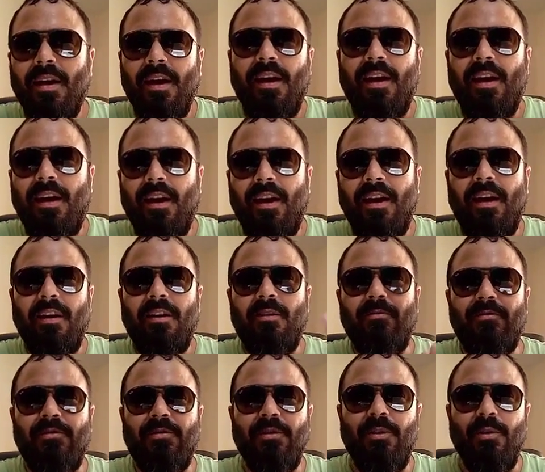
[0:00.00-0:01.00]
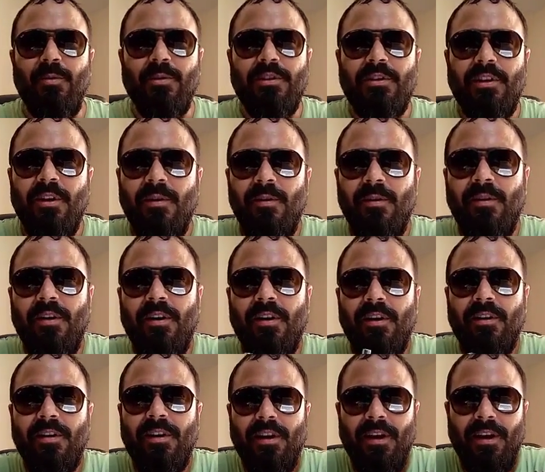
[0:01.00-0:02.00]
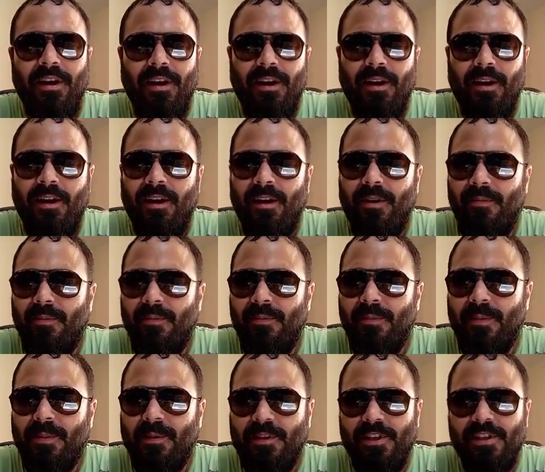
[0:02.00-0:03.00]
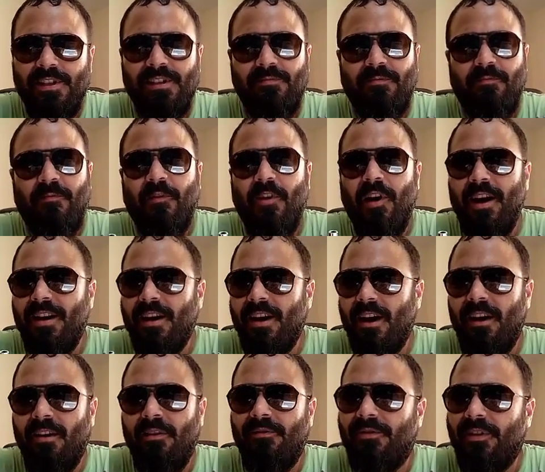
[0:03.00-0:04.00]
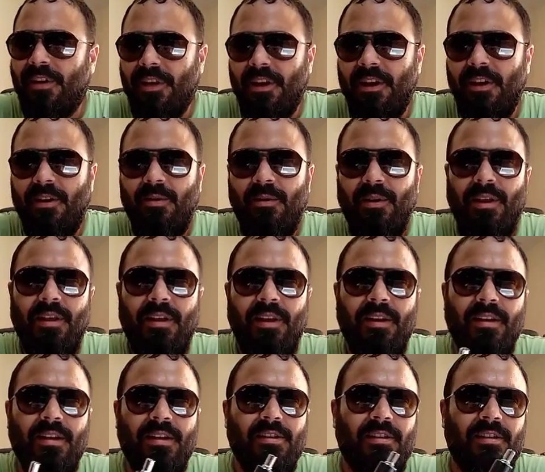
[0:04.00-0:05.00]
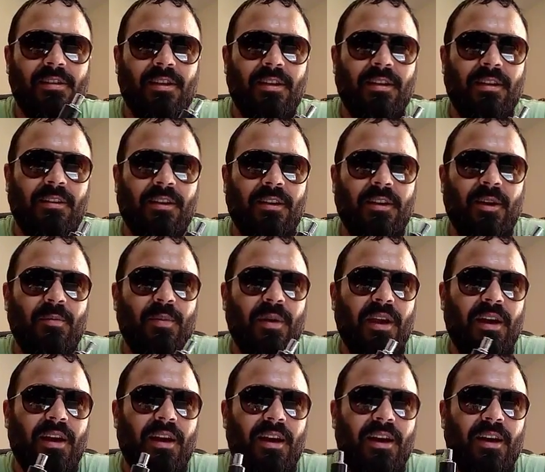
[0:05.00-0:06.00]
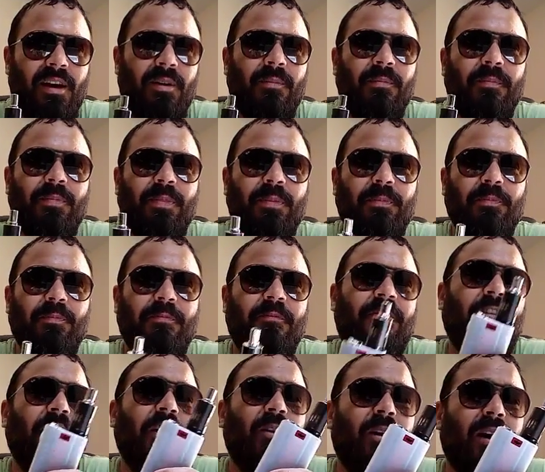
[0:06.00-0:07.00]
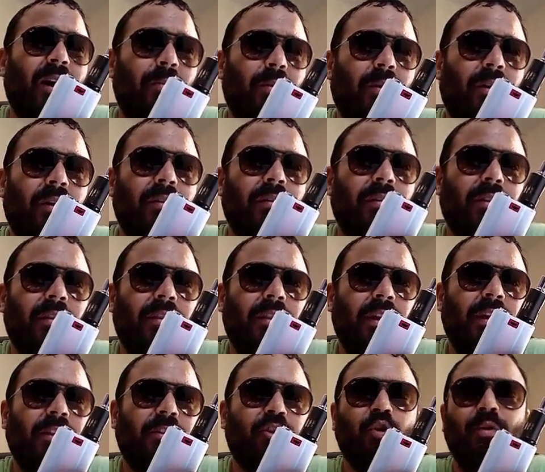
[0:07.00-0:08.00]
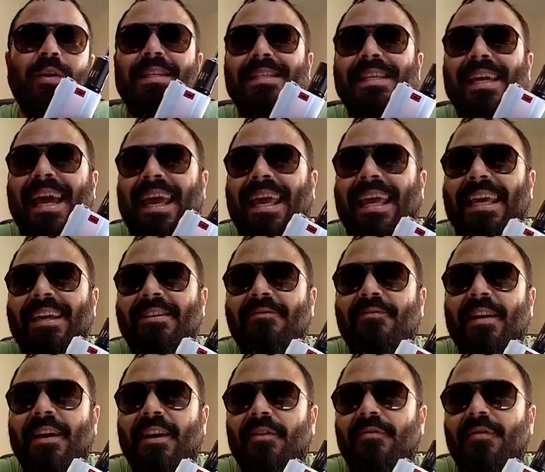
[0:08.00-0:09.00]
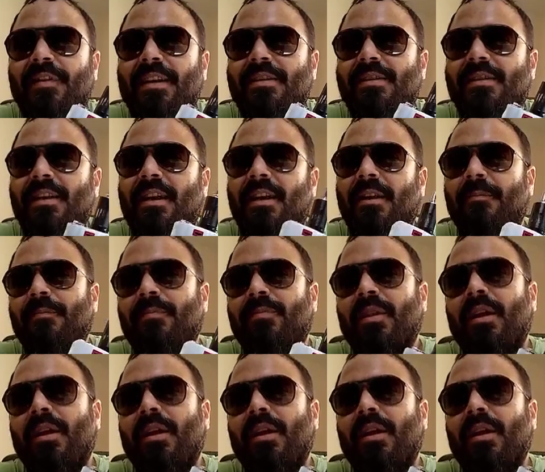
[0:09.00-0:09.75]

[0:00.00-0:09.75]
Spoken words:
Hey YouTube, what's going on? Just Friday video, and it's going to be a follow-up on the Joyetech eVic VT.